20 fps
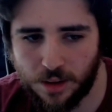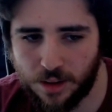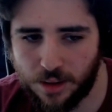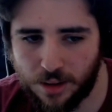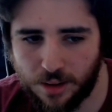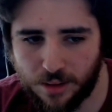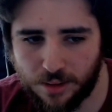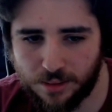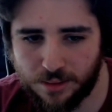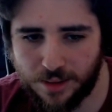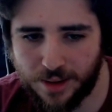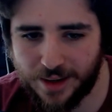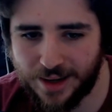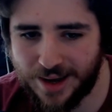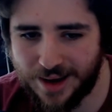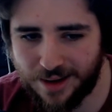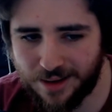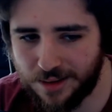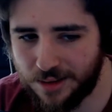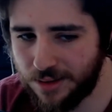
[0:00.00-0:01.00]

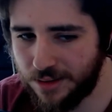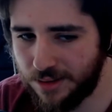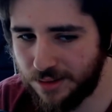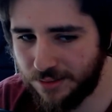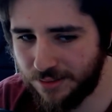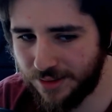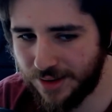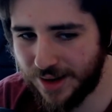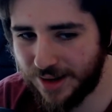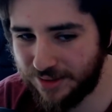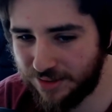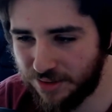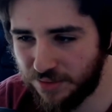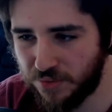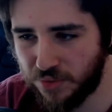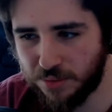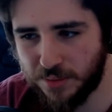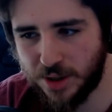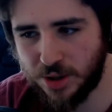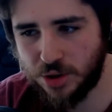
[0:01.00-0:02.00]
other
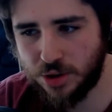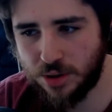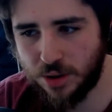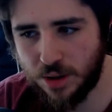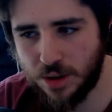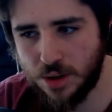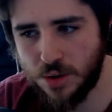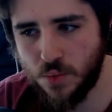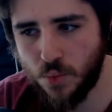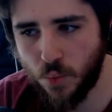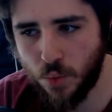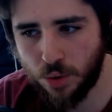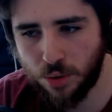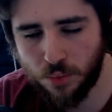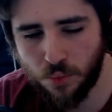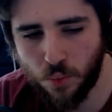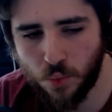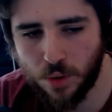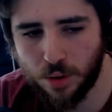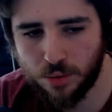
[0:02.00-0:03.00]
information that you
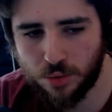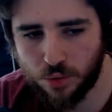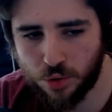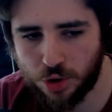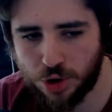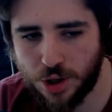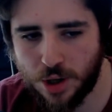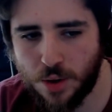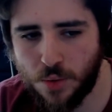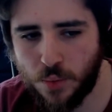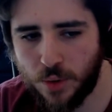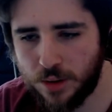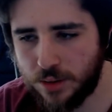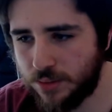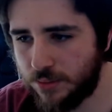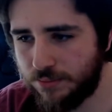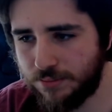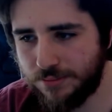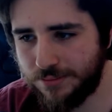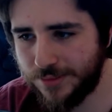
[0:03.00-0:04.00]
wouldn't want to share with
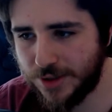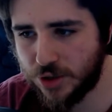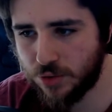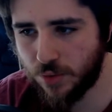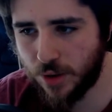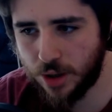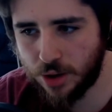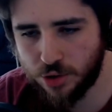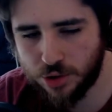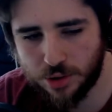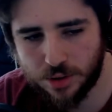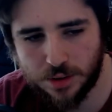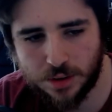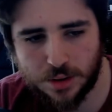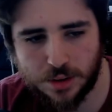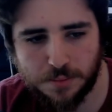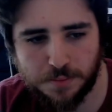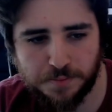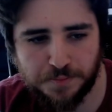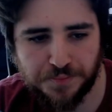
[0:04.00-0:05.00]

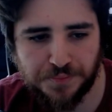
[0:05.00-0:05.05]
strangers.